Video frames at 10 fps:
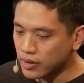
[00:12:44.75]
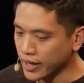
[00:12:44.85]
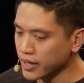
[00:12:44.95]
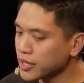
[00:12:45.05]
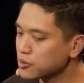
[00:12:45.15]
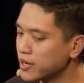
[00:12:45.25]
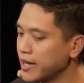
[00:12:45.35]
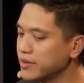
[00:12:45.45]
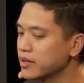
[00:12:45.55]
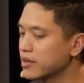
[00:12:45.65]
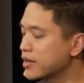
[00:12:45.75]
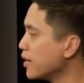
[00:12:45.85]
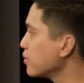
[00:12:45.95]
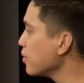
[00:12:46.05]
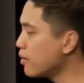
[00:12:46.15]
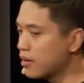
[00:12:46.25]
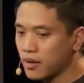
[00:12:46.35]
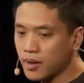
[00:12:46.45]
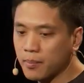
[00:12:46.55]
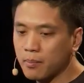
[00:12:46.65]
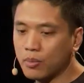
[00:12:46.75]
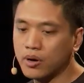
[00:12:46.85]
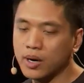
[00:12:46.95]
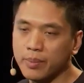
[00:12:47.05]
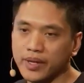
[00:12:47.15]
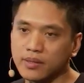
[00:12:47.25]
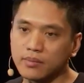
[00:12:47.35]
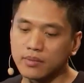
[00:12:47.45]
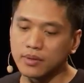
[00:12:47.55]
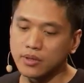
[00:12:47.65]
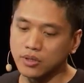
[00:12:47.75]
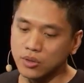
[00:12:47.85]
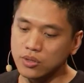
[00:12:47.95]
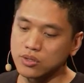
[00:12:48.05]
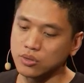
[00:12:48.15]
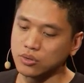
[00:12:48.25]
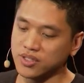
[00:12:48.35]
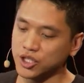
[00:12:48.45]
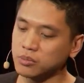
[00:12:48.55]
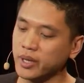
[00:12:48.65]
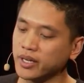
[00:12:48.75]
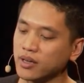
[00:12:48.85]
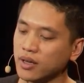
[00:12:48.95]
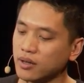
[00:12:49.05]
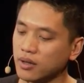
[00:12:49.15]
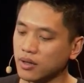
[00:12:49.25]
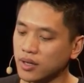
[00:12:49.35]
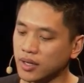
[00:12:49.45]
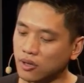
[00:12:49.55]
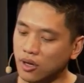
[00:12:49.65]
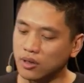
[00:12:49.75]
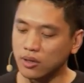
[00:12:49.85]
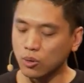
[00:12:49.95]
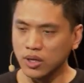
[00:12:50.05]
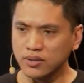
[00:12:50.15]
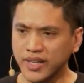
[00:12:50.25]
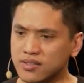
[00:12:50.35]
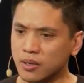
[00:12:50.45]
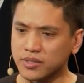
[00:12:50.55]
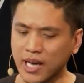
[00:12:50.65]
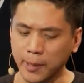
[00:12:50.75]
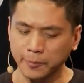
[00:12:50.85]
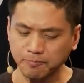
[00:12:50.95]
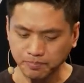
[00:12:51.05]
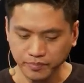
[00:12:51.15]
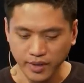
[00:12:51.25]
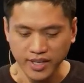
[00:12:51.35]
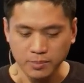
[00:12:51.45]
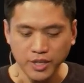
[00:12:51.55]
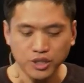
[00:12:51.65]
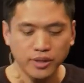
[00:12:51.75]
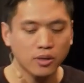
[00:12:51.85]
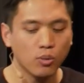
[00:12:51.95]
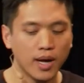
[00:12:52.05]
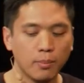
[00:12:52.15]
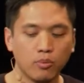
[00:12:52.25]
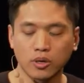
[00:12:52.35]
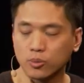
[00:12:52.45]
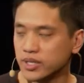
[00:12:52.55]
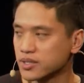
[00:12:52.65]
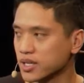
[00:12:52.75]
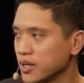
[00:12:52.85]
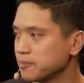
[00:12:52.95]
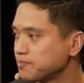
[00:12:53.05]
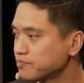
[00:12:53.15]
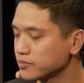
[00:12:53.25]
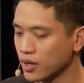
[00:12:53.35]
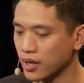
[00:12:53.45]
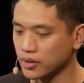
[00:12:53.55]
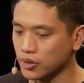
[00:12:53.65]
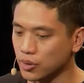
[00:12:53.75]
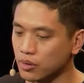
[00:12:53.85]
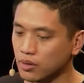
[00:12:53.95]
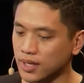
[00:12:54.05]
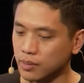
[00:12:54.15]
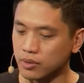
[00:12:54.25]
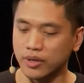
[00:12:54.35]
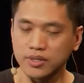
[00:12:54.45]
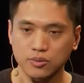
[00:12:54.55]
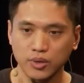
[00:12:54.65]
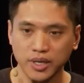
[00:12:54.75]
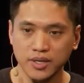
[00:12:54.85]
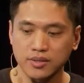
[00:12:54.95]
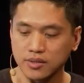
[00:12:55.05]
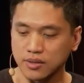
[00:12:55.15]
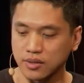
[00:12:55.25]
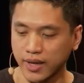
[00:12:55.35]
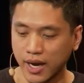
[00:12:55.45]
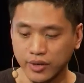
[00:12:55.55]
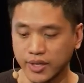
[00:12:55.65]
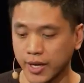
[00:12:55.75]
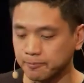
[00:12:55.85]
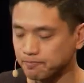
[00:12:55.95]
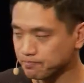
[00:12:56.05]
Getting it right and get a bit used to decision making and all will take some time, especially on the web when we see new libraries released every day.